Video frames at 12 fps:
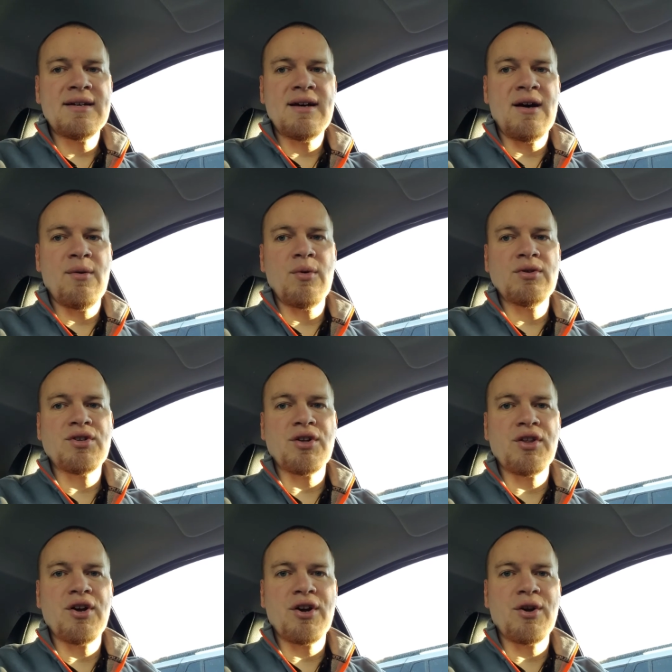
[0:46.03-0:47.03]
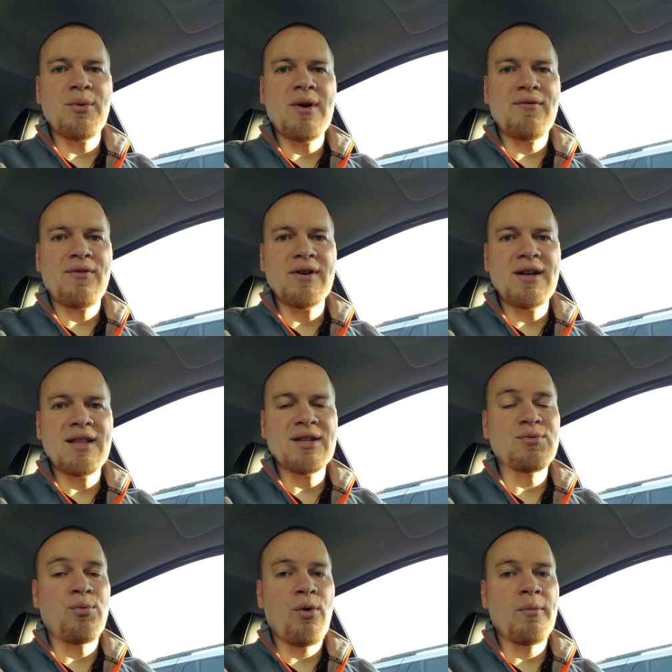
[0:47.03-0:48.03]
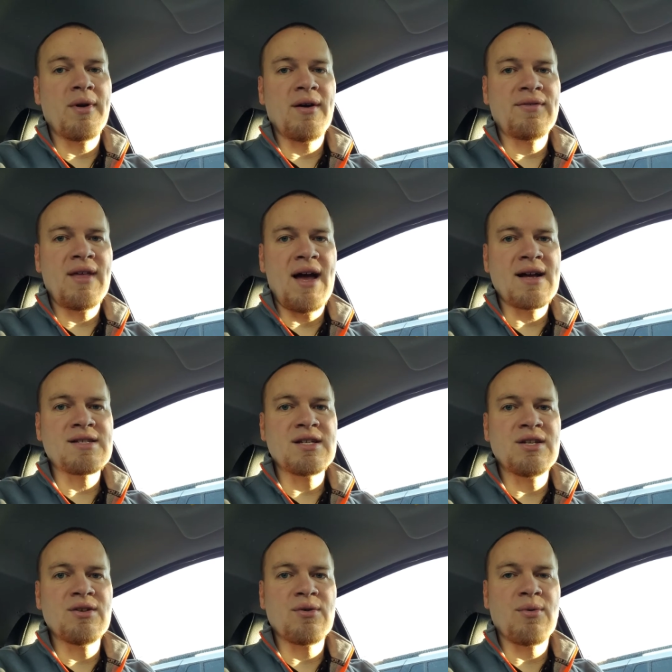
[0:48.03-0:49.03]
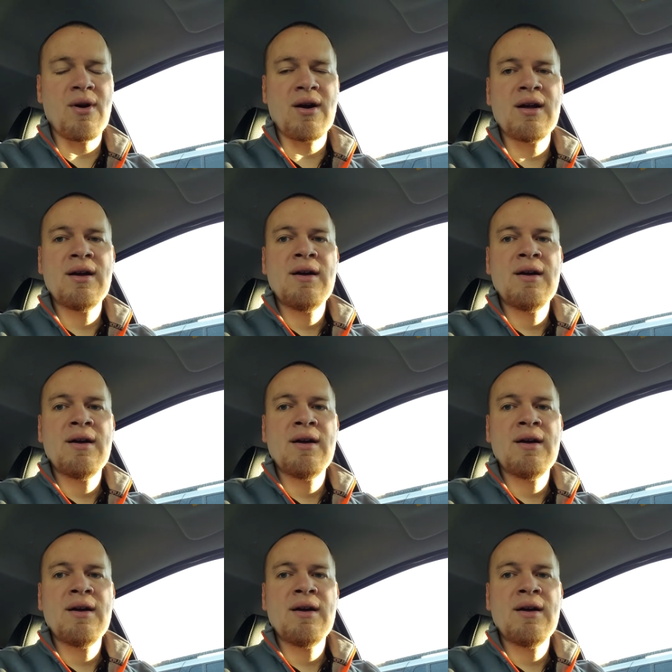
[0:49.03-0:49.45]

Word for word: Uh, we certainly are going to wait for a day that's warm enough to actually do the work.